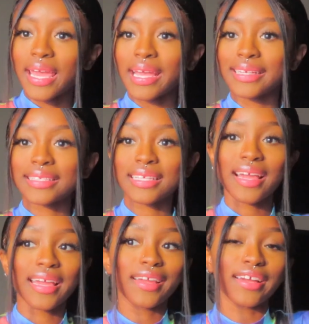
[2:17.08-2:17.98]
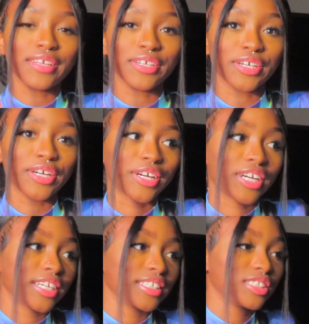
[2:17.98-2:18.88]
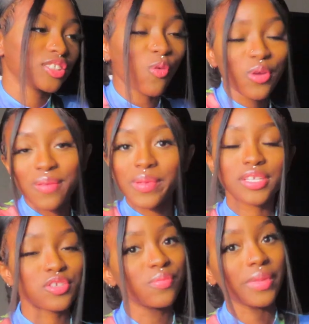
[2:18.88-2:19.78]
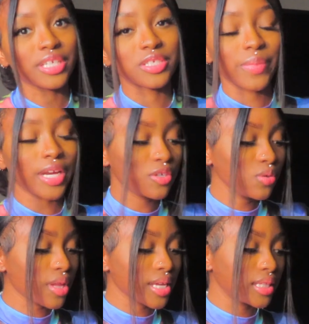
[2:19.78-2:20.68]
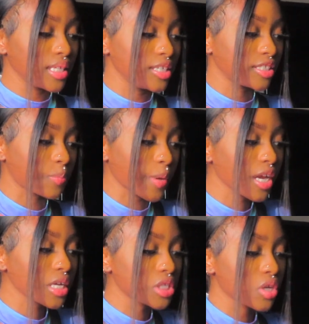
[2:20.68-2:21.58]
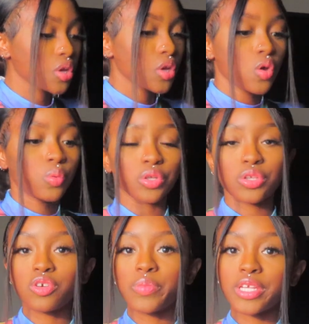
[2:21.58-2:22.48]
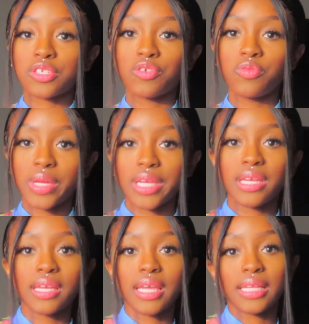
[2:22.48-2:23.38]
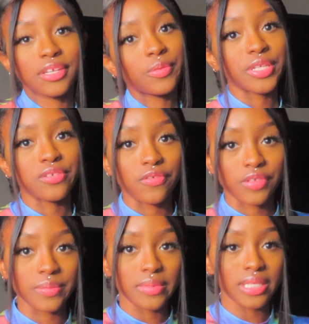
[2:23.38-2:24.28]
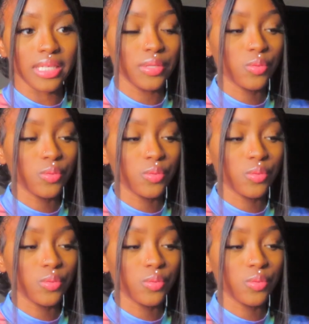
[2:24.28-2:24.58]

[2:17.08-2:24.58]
It's like you're showing a bit too much, but I do like these. The pants were a little bit too big and a little bit too flimsy.